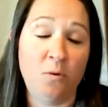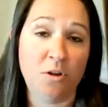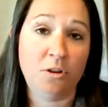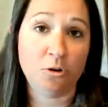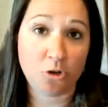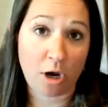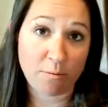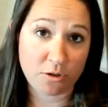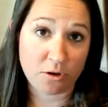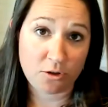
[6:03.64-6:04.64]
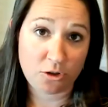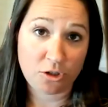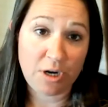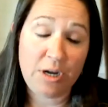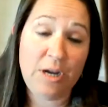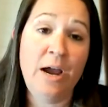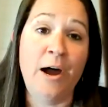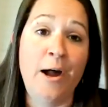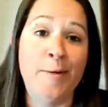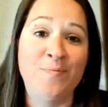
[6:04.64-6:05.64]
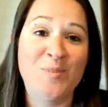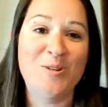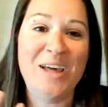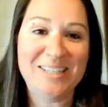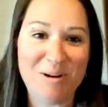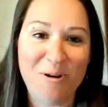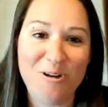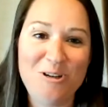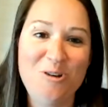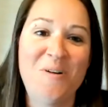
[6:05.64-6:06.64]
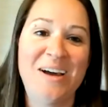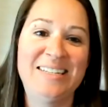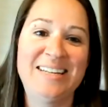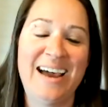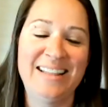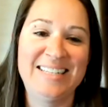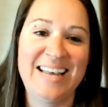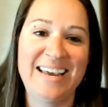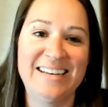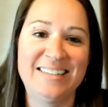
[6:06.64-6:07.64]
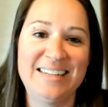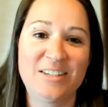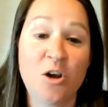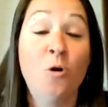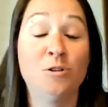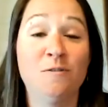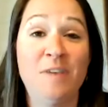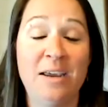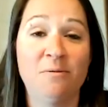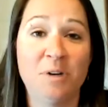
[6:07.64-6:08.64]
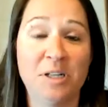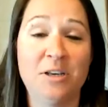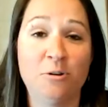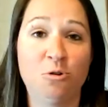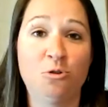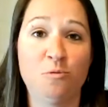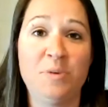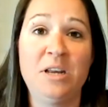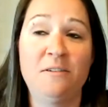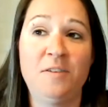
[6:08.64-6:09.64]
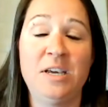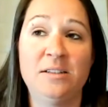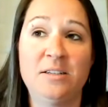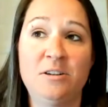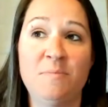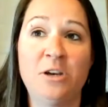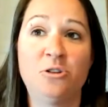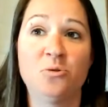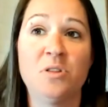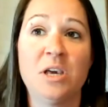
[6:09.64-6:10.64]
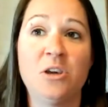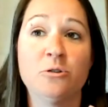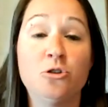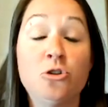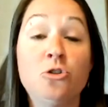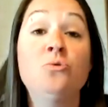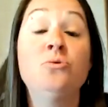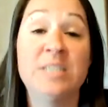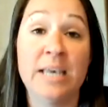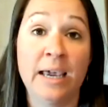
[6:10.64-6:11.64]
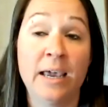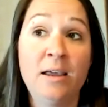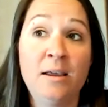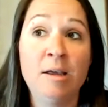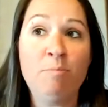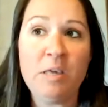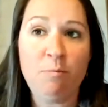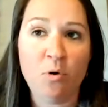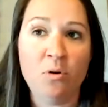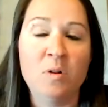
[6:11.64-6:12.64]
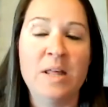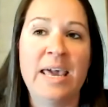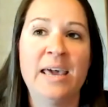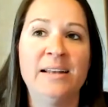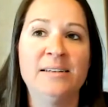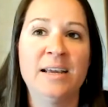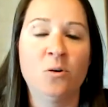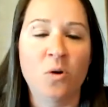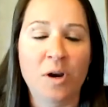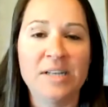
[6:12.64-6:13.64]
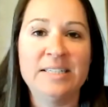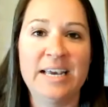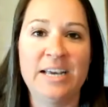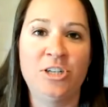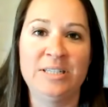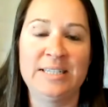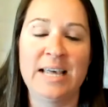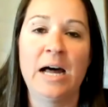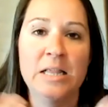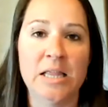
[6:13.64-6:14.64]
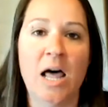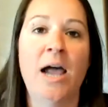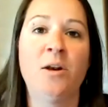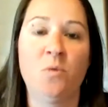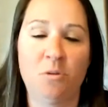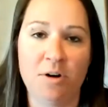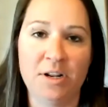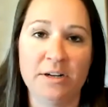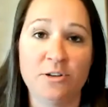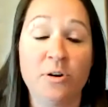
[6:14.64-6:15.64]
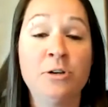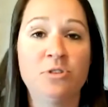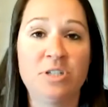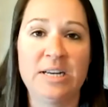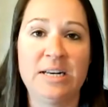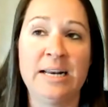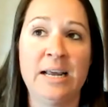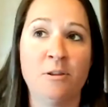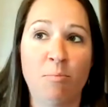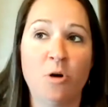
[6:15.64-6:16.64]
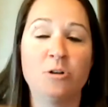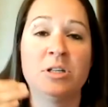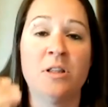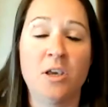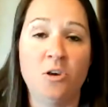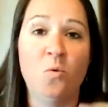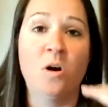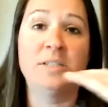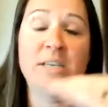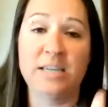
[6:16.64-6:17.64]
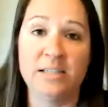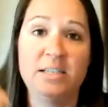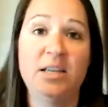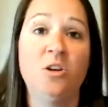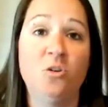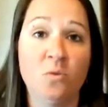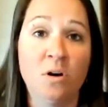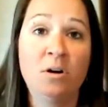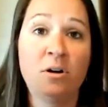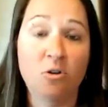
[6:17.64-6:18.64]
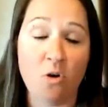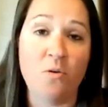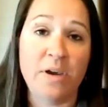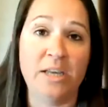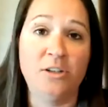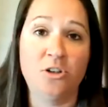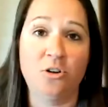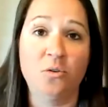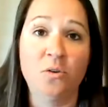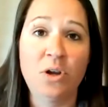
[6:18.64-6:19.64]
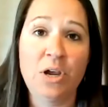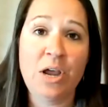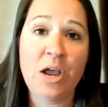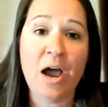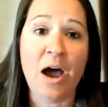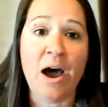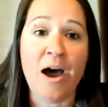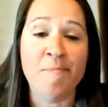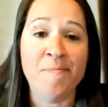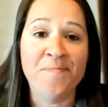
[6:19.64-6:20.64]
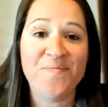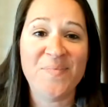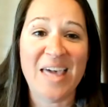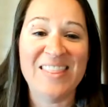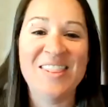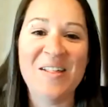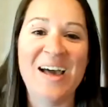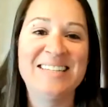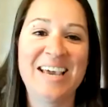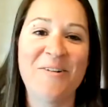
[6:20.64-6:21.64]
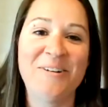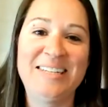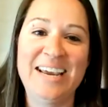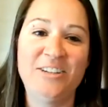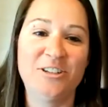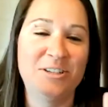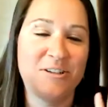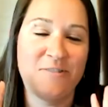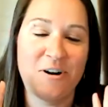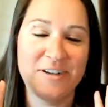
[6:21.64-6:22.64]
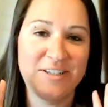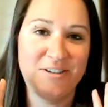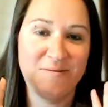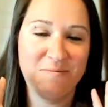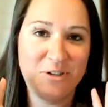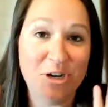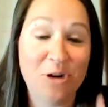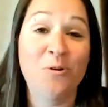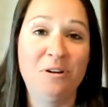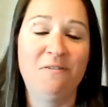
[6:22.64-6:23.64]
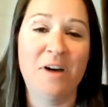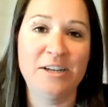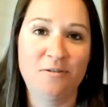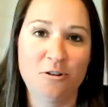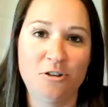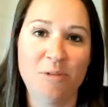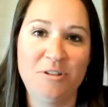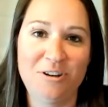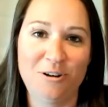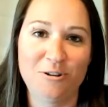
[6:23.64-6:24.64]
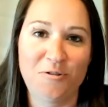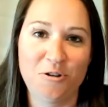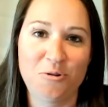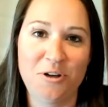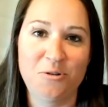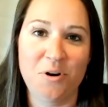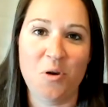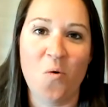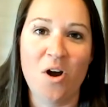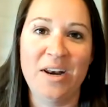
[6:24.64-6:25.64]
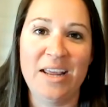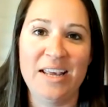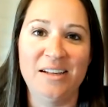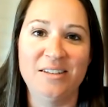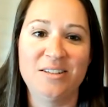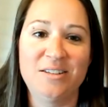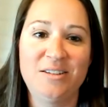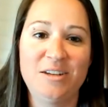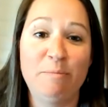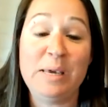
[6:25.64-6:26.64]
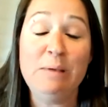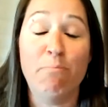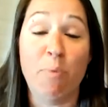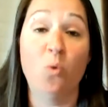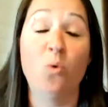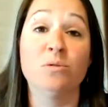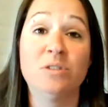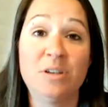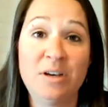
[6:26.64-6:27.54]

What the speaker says: with your job search. So that's number two, I'd say is cultivate really your social media feeds to make sure that you're choosing people and organizations that align with what it is you're interested in and the person that you want to continue growing into. And then the last thing I would say, just as far as general advice for job seekers for 2021, is to be bold.